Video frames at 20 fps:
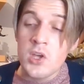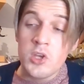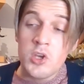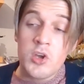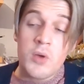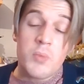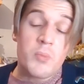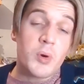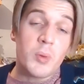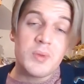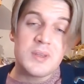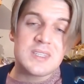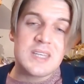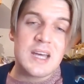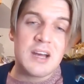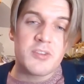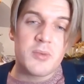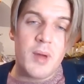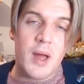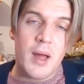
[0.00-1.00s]
You can probably
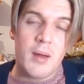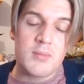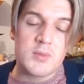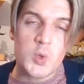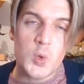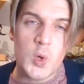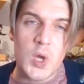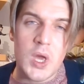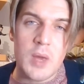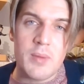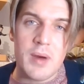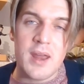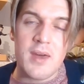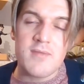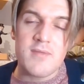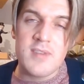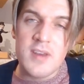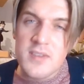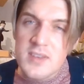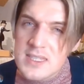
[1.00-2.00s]
tell from how I'm talking about
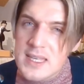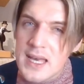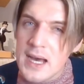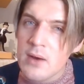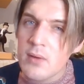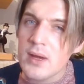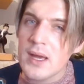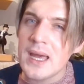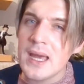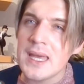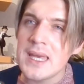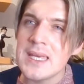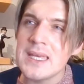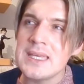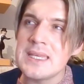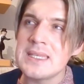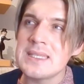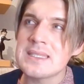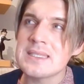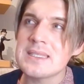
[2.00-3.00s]
it. Viviscal
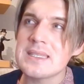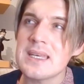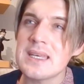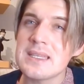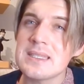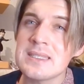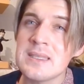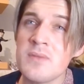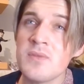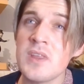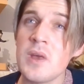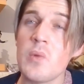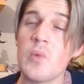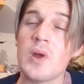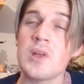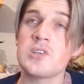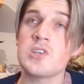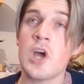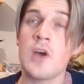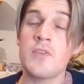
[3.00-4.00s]
is something
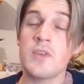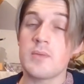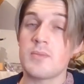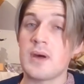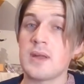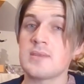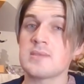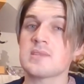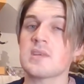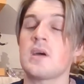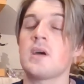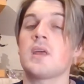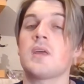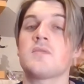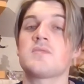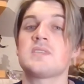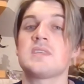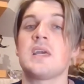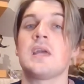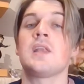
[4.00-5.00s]
which over the months I
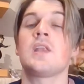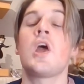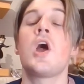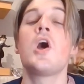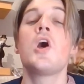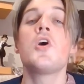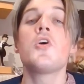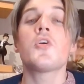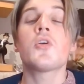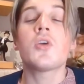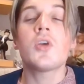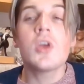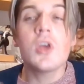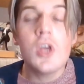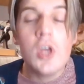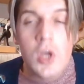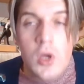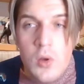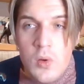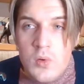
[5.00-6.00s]
have seen
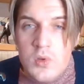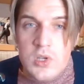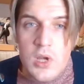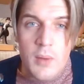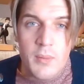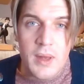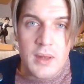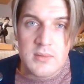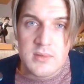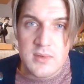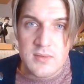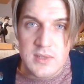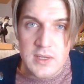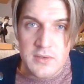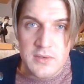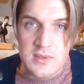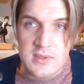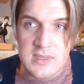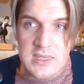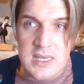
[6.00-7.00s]
huge amounts of
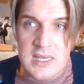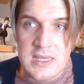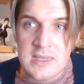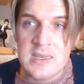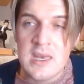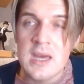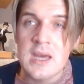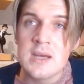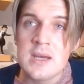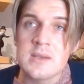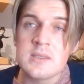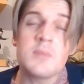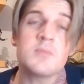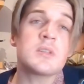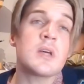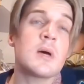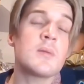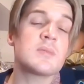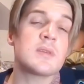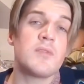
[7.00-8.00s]
differences.
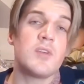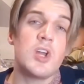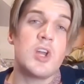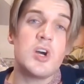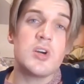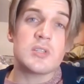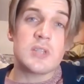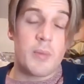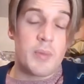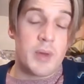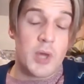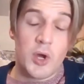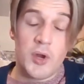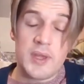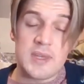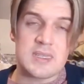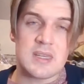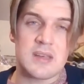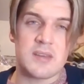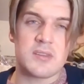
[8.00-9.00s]
Sometimes I've looked, I'll be
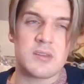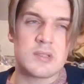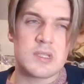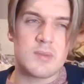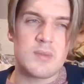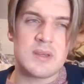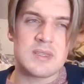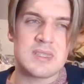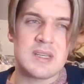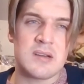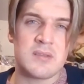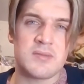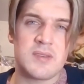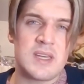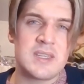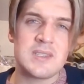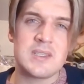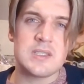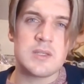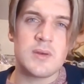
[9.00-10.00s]
honest, I thought to myself,
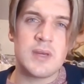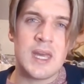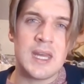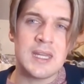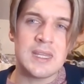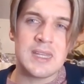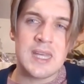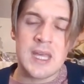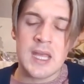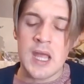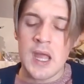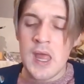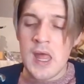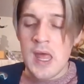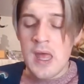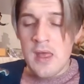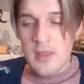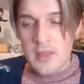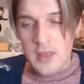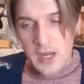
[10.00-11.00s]
is it doing anything?
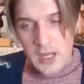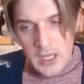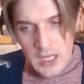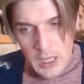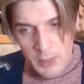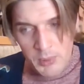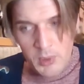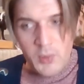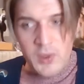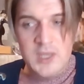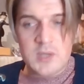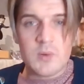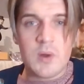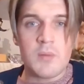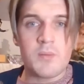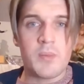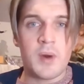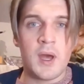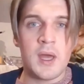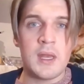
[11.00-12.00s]
Then a couple of weeks
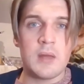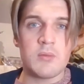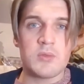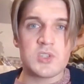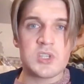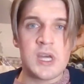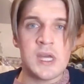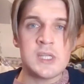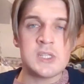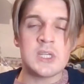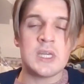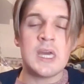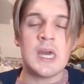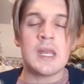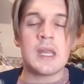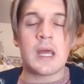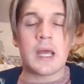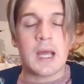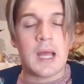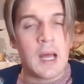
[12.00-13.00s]
went by and it would change
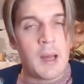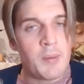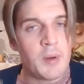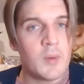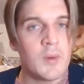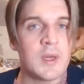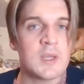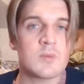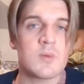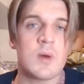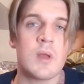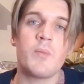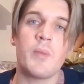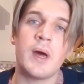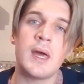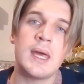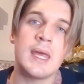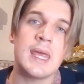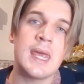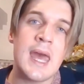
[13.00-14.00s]
again, a couple of weeks went
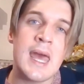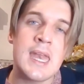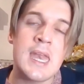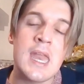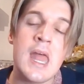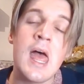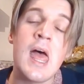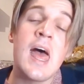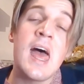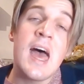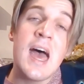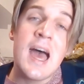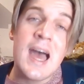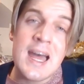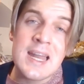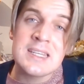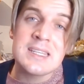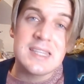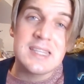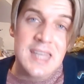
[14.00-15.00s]
by again,
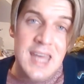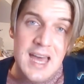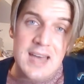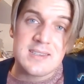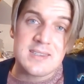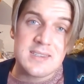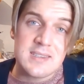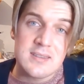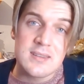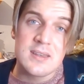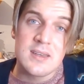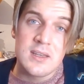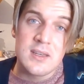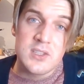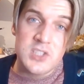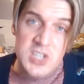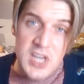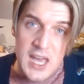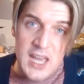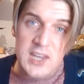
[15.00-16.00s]
and yes,
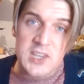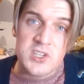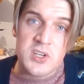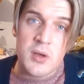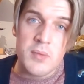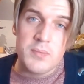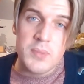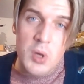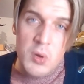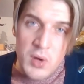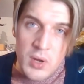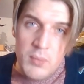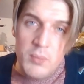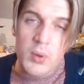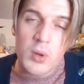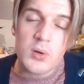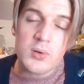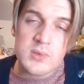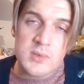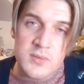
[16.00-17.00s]
change. Building
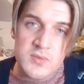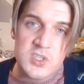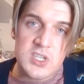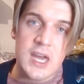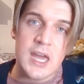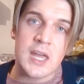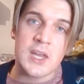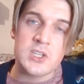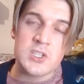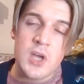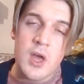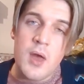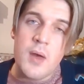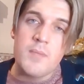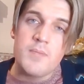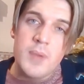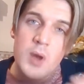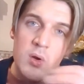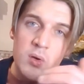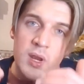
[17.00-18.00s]
blocks of change.
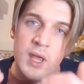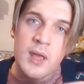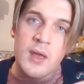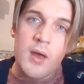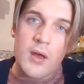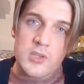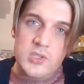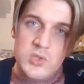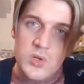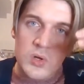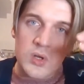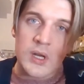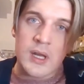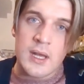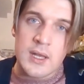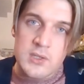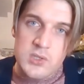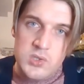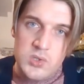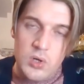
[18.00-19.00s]
Building
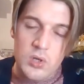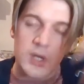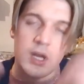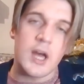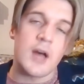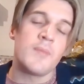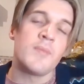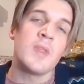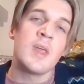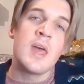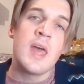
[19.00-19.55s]
stronger and stronger.